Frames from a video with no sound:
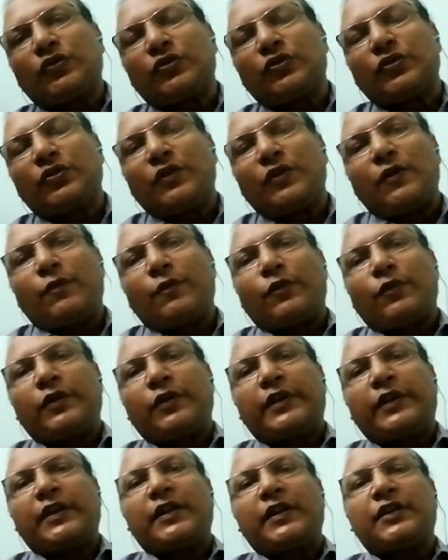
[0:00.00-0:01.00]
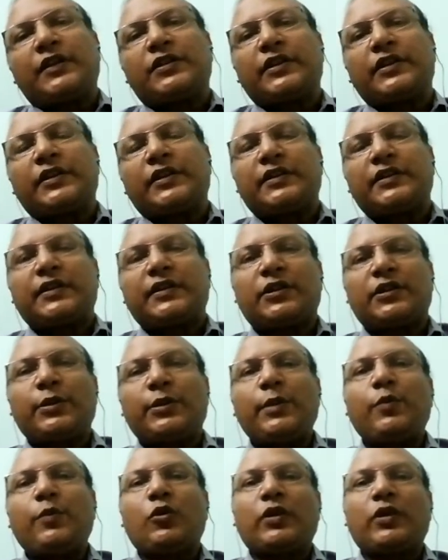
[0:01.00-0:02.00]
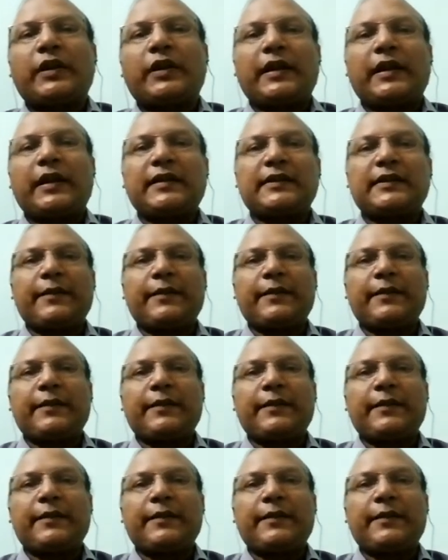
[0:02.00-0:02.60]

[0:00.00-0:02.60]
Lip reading: polarization is said to be polarizability.